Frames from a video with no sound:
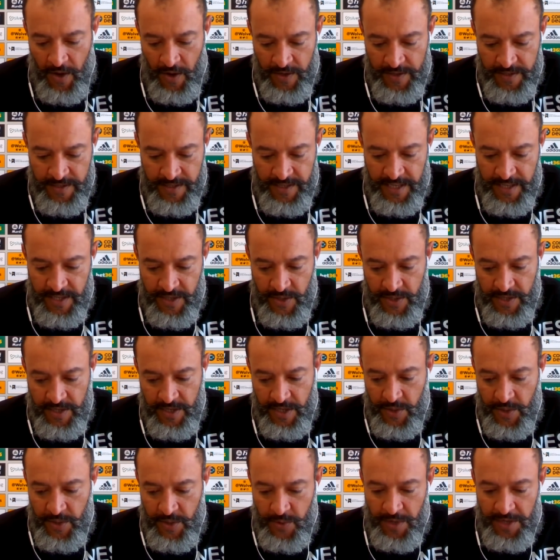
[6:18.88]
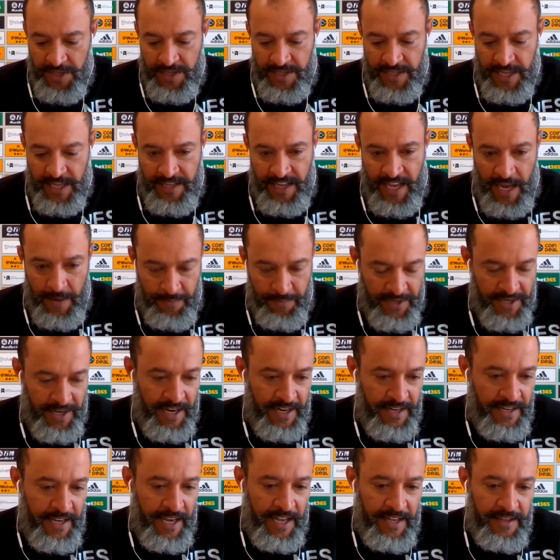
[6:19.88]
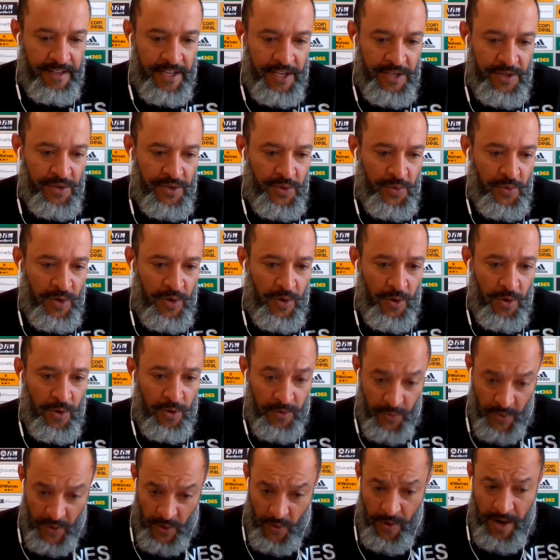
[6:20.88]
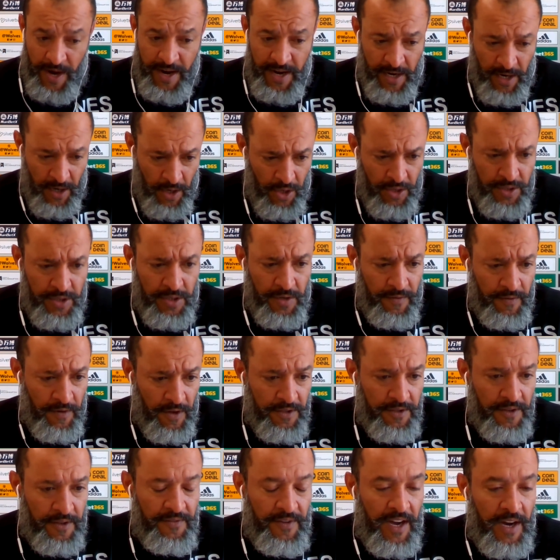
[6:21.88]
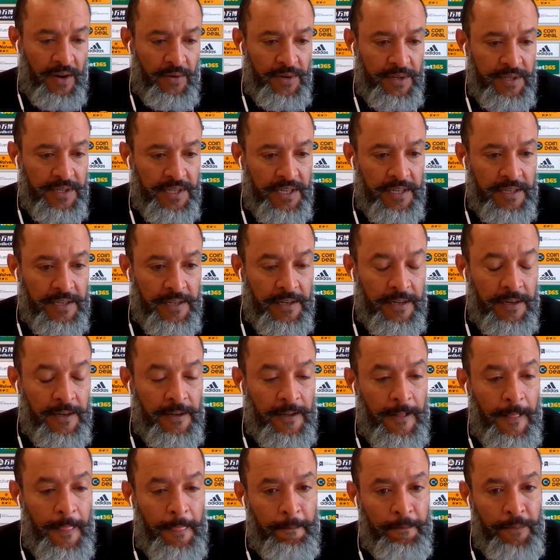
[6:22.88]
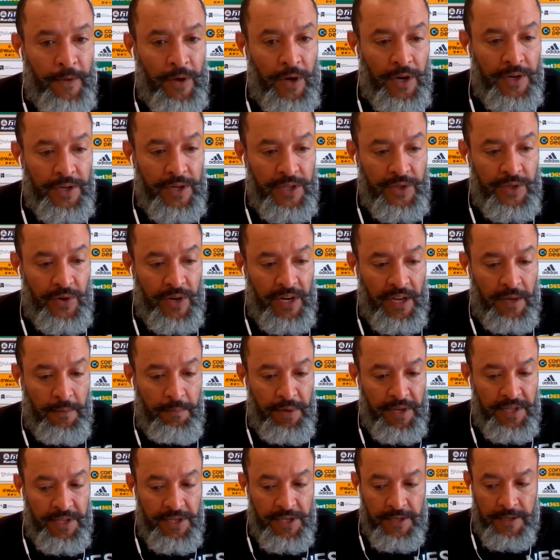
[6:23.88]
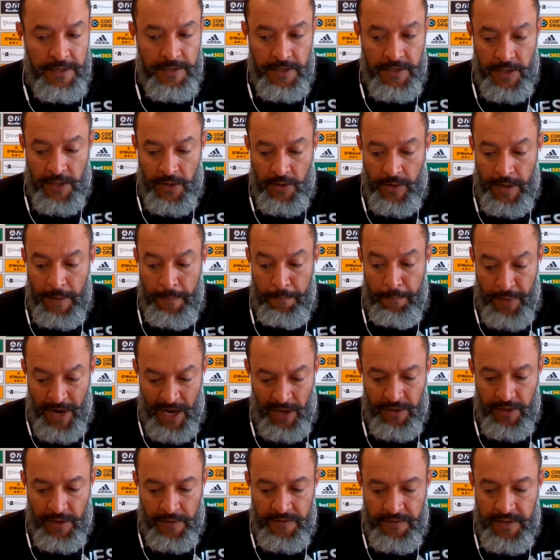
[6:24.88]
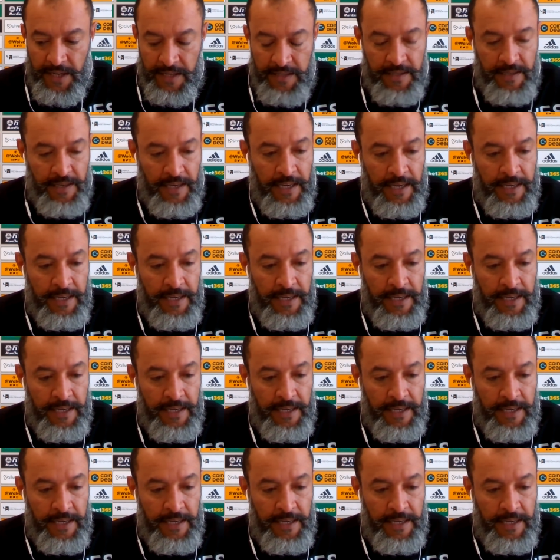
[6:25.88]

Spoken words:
situations that happen and can lead you to a goal require a lot of hours on the training pitch. So I'm proud of that.